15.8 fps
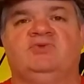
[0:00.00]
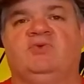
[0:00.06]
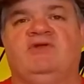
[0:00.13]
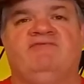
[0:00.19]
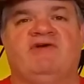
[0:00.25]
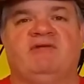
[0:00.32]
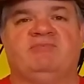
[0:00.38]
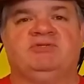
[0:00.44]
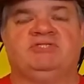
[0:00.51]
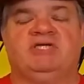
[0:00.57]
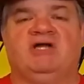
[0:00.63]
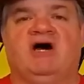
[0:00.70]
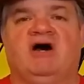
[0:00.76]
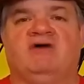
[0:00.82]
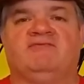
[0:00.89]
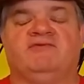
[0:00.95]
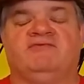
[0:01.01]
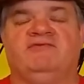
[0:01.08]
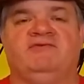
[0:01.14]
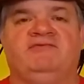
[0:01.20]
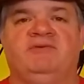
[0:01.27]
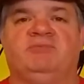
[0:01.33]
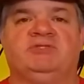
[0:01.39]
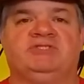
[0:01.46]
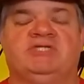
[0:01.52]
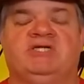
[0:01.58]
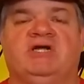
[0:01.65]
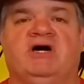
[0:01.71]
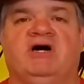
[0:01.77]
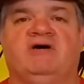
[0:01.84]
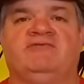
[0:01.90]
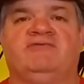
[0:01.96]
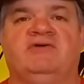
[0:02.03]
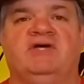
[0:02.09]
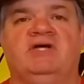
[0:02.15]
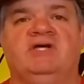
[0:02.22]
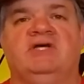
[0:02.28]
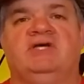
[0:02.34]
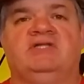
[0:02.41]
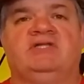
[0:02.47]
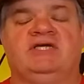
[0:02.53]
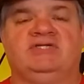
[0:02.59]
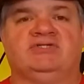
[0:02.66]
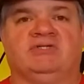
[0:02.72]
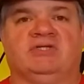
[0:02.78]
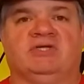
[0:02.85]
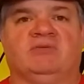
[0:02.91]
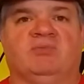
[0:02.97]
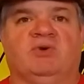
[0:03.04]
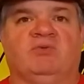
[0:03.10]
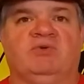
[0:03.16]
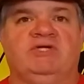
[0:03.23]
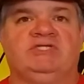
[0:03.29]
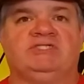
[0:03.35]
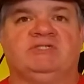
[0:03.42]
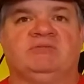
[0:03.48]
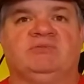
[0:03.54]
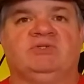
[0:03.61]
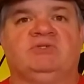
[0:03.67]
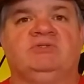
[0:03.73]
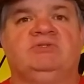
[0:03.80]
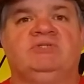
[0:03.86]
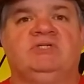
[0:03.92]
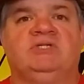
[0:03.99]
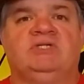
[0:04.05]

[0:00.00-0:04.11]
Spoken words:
25% off or 50% off. Things are a little more reasonable.